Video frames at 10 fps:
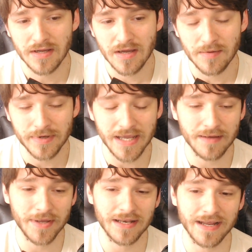but yeah,
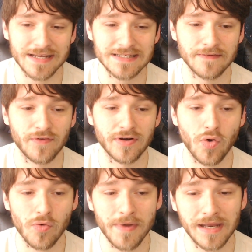man, like I said, for an
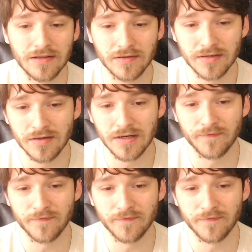old man, he looked good.